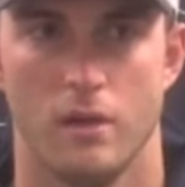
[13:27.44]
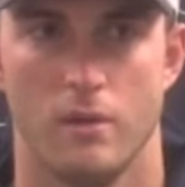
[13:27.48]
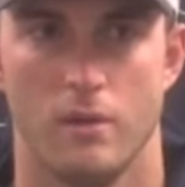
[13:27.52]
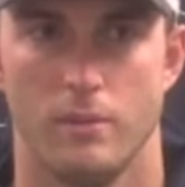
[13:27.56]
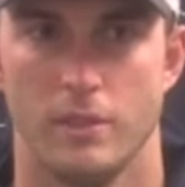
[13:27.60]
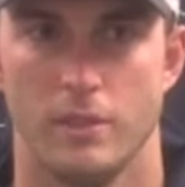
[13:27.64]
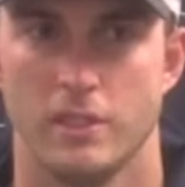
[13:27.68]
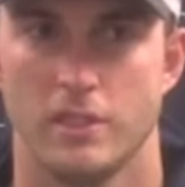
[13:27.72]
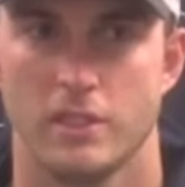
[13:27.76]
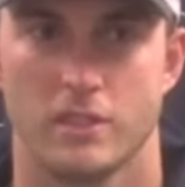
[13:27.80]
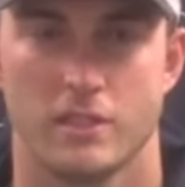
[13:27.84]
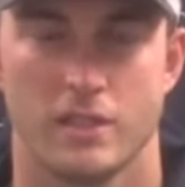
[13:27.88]

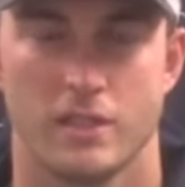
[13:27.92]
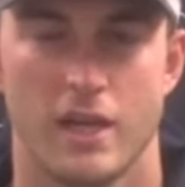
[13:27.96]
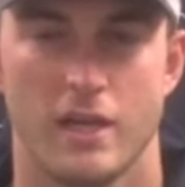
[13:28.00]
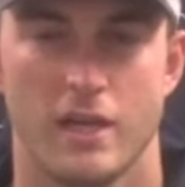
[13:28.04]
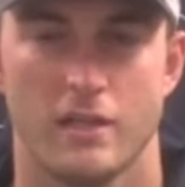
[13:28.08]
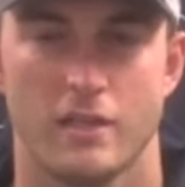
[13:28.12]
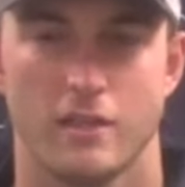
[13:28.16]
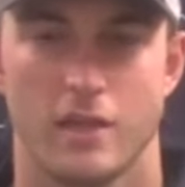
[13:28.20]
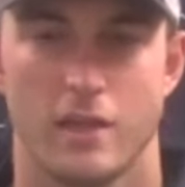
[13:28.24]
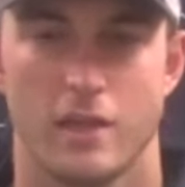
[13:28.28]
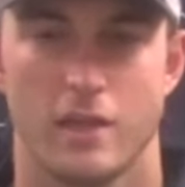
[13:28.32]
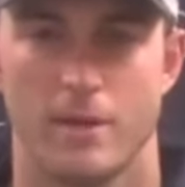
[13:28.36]
It's
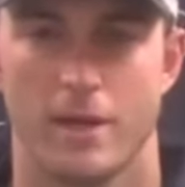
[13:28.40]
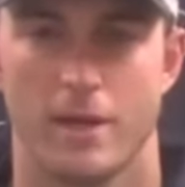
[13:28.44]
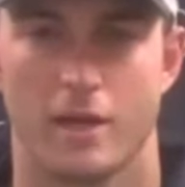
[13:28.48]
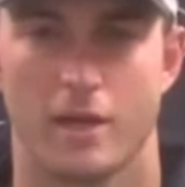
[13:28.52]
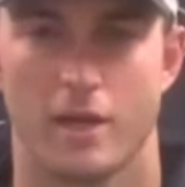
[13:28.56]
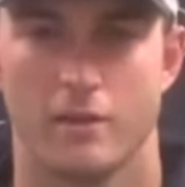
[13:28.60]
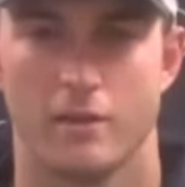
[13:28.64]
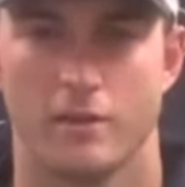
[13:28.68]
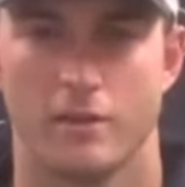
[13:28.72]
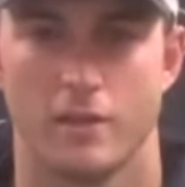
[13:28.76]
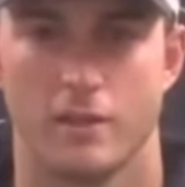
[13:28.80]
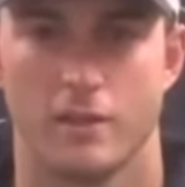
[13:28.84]
exciting to get back
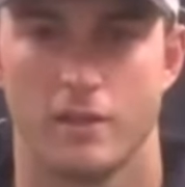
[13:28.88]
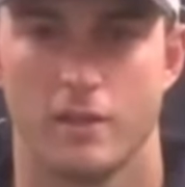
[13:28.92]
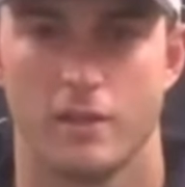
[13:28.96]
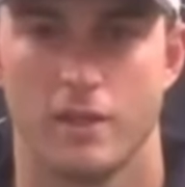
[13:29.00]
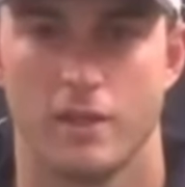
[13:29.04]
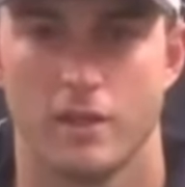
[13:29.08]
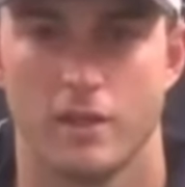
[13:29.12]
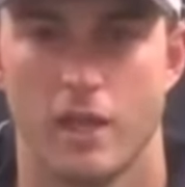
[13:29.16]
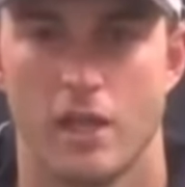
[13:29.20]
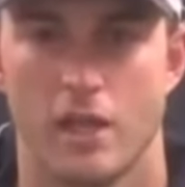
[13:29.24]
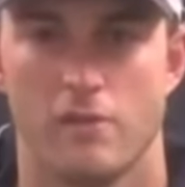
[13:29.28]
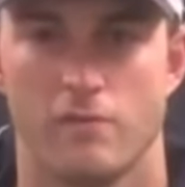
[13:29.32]
out there
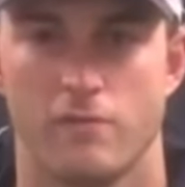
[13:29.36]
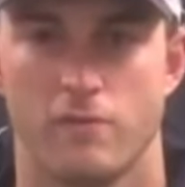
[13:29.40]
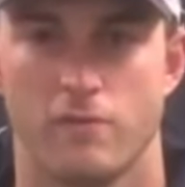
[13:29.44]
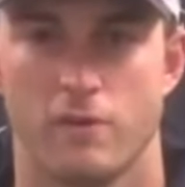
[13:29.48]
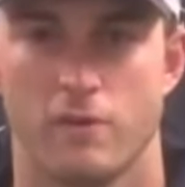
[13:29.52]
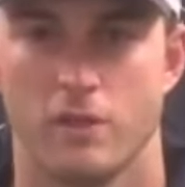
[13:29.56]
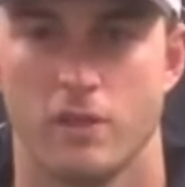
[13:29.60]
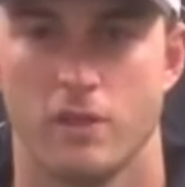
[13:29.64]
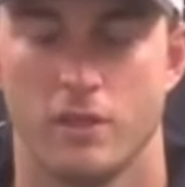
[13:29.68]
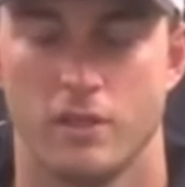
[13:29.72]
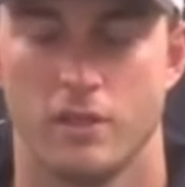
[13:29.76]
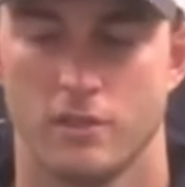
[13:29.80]
to
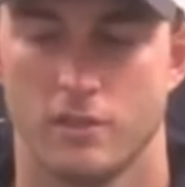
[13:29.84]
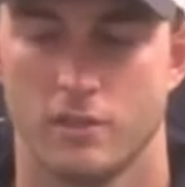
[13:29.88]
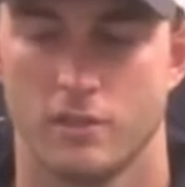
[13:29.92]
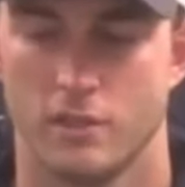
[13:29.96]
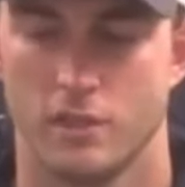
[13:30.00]
California.